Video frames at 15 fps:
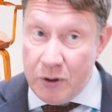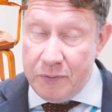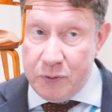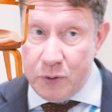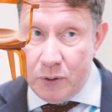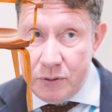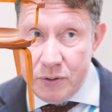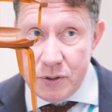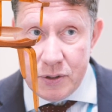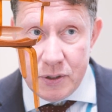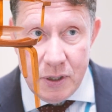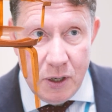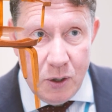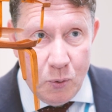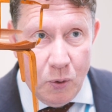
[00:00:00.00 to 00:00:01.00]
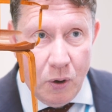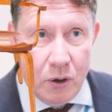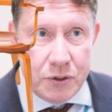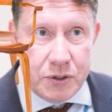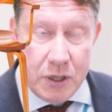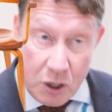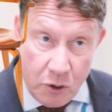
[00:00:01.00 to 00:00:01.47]
influence
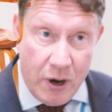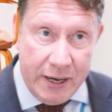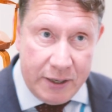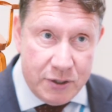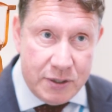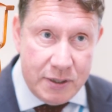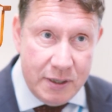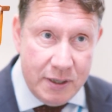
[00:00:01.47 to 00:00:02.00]
was the great